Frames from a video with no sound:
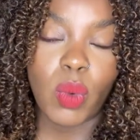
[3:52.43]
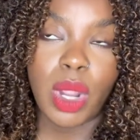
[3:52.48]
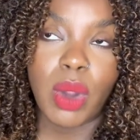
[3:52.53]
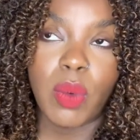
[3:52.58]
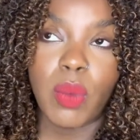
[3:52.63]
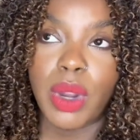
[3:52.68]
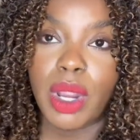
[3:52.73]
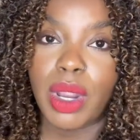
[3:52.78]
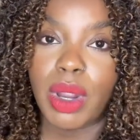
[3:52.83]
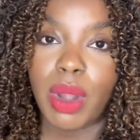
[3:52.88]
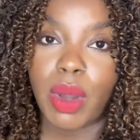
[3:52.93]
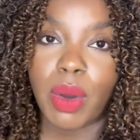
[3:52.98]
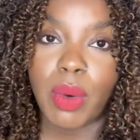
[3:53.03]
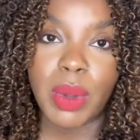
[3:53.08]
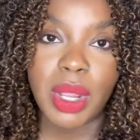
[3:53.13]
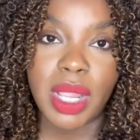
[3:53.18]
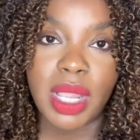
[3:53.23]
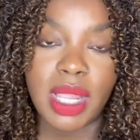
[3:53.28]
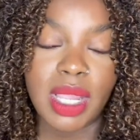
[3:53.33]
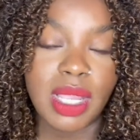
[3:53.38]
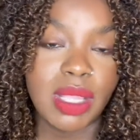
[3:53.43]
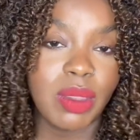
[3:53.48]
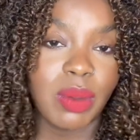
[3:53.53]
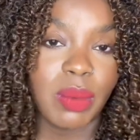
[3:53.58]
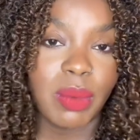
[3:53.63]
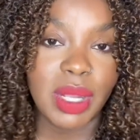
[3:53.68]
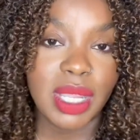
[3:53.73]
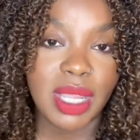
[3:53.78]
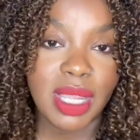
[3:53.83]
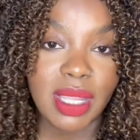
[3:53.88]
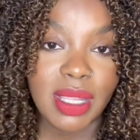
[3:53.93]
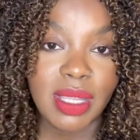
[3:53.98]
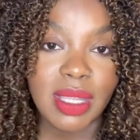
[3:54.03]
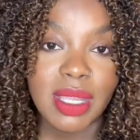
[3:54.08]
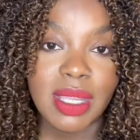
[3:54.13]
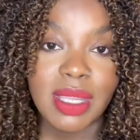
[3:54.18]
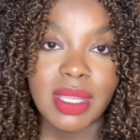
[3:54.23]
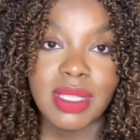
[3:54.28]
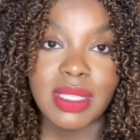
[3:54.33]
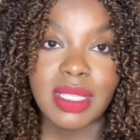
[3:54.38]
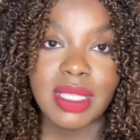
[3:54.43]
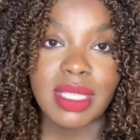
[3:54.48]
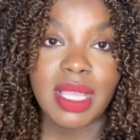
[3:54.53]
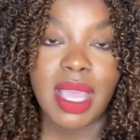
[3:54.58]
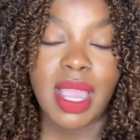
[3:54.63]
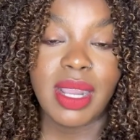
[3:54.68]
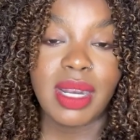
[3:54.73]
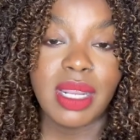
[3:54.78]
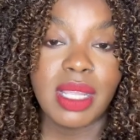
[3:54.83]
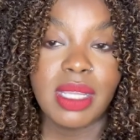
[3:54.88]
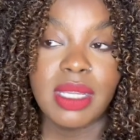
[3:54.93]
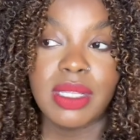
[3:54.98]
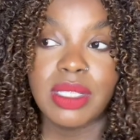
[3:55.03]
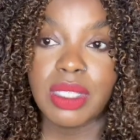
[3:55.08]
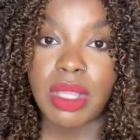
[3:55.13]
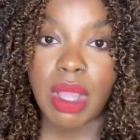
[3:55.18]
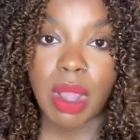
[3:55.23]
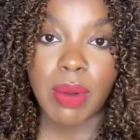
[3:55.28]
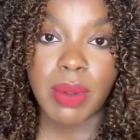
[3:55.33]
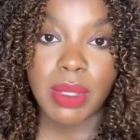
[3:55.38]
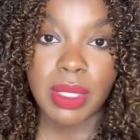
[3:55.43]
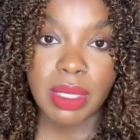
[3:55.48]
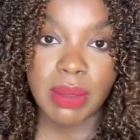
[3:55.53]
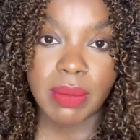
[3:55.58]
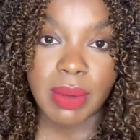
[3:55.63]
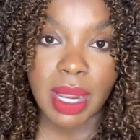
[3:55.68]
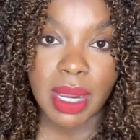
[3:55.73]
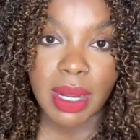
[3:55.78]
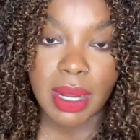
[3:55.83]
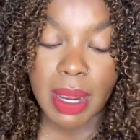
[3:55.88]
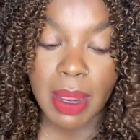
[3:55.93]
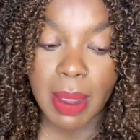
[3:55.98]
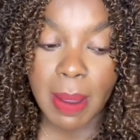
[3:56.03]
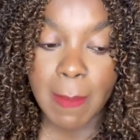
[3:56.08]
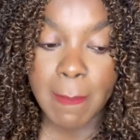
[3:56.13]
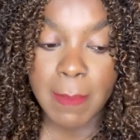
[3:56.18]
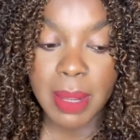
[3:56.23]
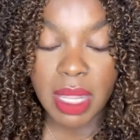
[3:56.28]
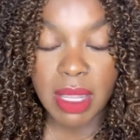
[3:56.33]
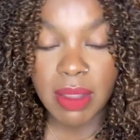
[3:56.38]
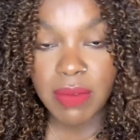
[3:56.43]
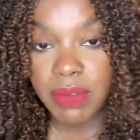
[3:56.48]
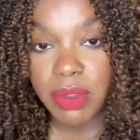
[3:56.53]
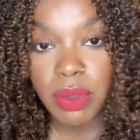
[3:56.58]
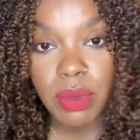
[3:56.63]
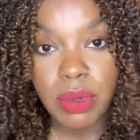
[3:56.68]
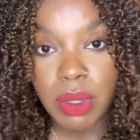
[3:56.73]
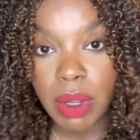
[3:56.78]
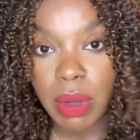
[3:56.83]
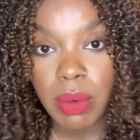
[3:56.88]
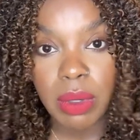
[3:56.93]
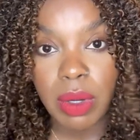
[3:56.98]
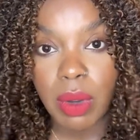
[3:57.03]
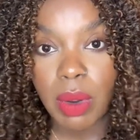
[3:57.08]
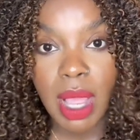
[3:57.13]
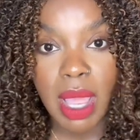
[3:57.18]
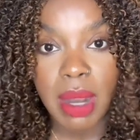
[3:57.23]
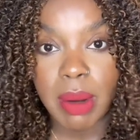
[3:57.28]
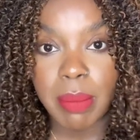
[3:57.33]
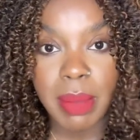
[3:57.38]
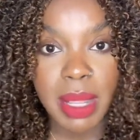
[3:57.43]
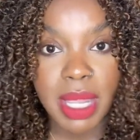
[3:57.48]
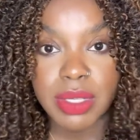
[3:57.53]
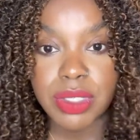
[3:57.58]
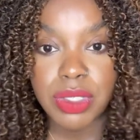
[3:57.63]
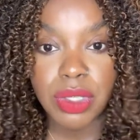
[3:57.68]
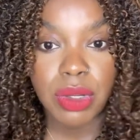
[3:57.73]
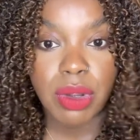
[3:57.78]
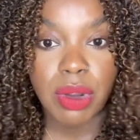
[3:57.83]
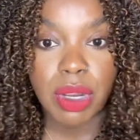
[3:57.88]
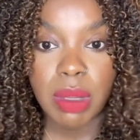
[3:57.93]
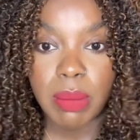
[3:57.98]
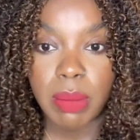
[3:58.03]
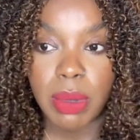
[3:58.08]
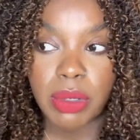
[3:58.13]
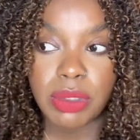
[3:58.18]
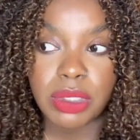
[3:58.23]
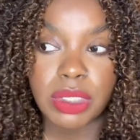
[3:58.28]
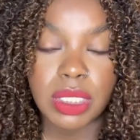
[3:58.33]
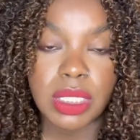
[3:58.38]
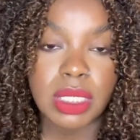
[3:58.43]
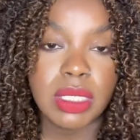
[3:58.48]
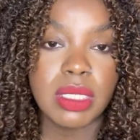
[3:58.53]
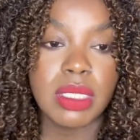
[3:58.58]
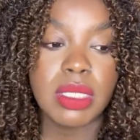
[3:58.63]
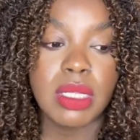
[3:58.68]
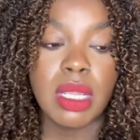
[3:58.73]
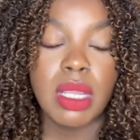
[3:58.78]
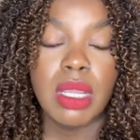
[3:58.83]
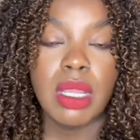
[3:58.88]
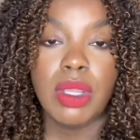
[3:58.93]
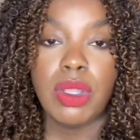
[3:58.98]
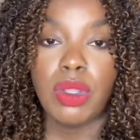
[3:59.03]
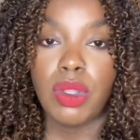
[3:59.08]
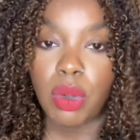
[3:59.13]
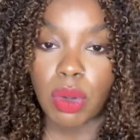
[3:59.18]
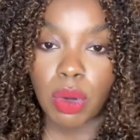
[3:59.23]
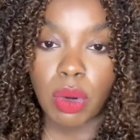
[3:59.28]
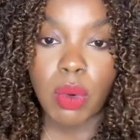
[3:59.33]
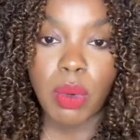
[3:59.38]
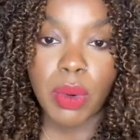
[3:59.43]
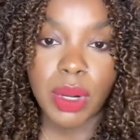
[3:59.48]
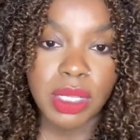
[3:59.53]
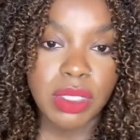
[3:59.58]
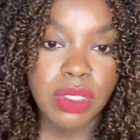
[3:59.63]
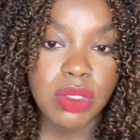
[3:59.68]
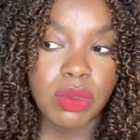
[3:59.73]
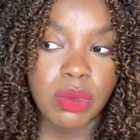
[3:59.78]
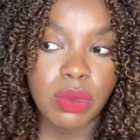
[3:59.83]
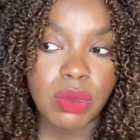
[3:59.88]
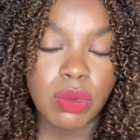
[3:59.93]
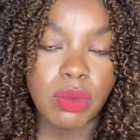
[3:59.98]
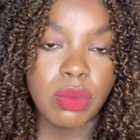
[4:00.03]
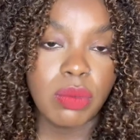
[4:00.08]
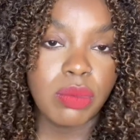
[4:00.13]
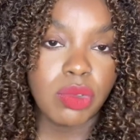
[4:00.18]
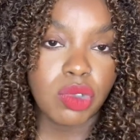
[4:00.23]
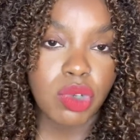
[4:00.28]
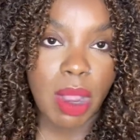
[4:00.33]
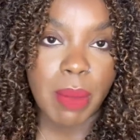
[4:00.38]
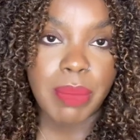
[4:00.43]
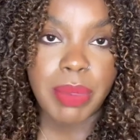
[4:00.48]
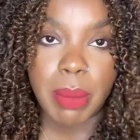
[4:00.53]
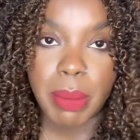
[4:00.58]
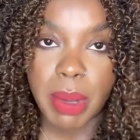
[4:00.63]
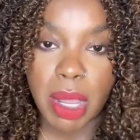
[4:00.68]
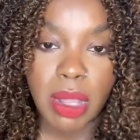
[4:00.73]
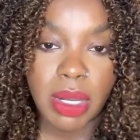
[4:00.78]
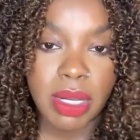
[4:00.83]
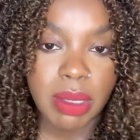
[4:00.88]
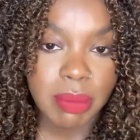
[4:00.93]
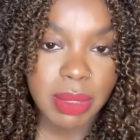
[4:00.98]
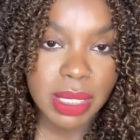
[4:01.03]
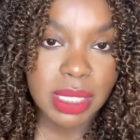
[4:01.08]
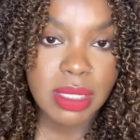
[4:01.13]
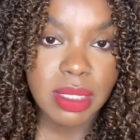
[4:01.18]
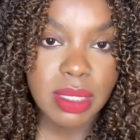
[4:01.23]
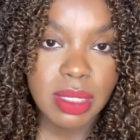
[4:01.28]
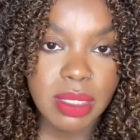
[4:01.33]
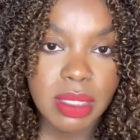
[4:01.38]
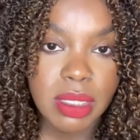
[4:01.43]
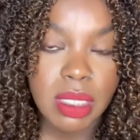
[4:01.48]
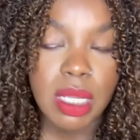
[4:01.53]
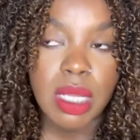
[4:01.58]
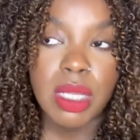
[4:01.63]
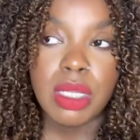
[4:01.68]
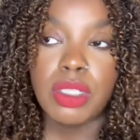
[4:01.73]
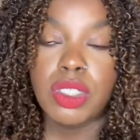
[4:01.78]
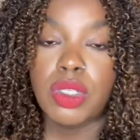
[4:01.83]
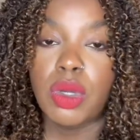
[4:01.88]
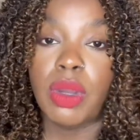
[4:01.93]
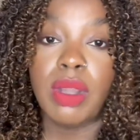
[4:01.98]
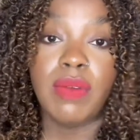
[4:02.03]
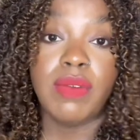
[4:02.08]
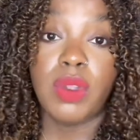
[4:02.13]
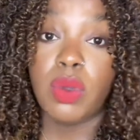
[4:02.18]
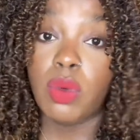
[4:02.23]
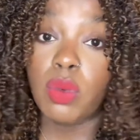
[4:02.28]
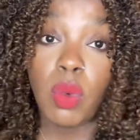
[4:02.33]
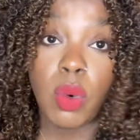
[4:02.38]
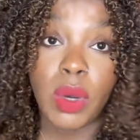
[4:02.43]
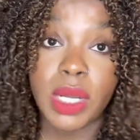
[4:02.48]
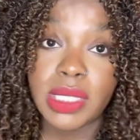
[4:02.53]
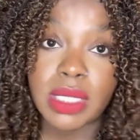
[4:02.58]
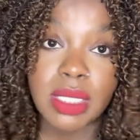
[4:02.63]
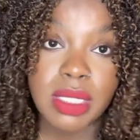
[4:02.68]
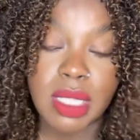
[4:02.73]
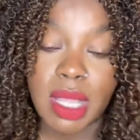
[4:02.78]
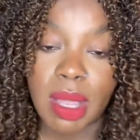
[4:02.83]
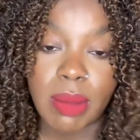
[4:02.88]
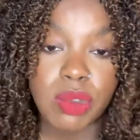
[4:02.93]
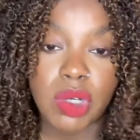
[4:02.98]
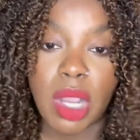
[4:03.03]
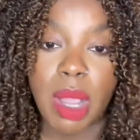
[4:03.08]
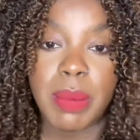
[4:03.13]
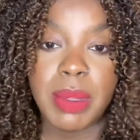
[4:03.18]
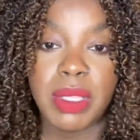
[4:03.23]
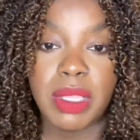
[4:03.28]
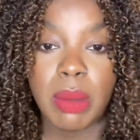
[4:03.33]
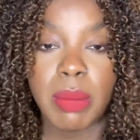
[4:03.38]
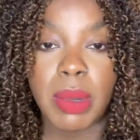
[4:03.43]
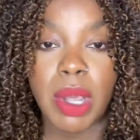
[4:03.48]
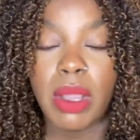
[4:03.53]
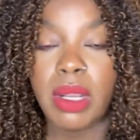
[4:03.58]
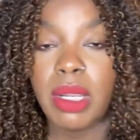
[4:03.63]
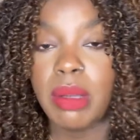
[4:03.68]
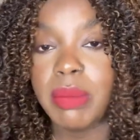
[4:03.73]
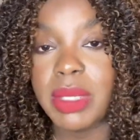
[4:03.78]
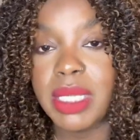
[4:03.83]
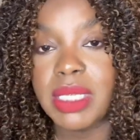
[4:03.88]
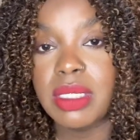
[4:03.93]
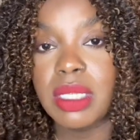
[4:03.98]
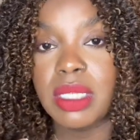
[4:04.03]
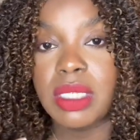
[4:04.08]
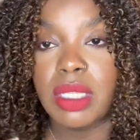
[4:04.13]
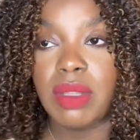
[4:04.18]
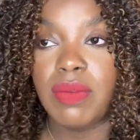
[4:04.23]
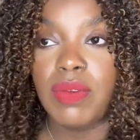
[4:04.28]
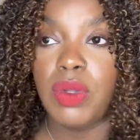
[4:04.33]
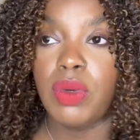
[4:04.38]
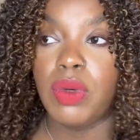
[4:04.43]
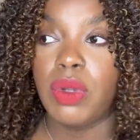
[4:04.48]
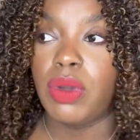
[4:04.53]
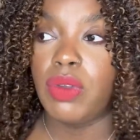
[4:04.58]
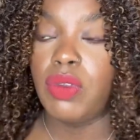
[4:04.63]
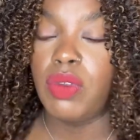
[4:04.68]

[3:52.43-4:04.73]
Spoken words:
Where we're going and the way society is currently right now, if you don't know how to master your emotions, you're going to drop the ball in business. So if you want to stop dropping the ball in business, if you